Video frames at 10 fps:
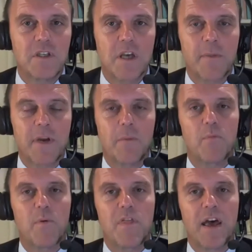coming up
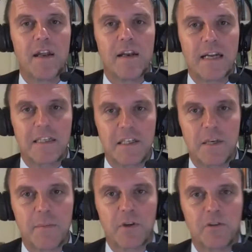with their nationally
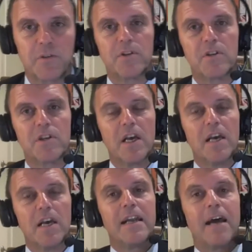determined contributions.
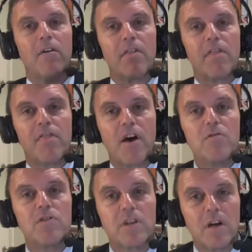Now,
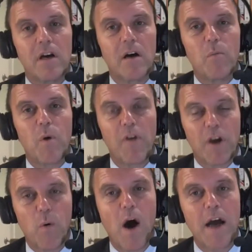those were
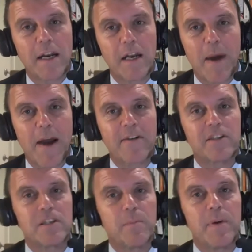required under Paris
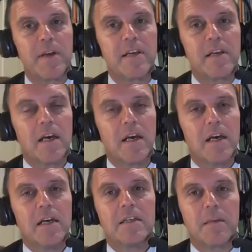to be
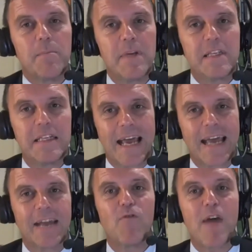submitted
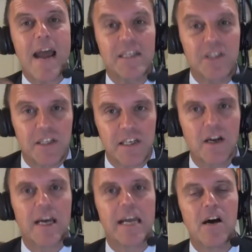and ratcheted,
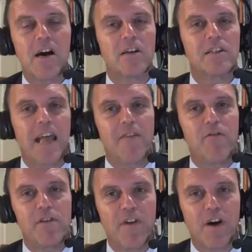I enhanced
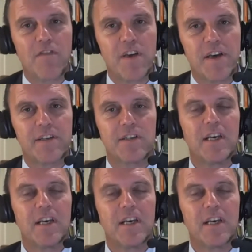every 5 years.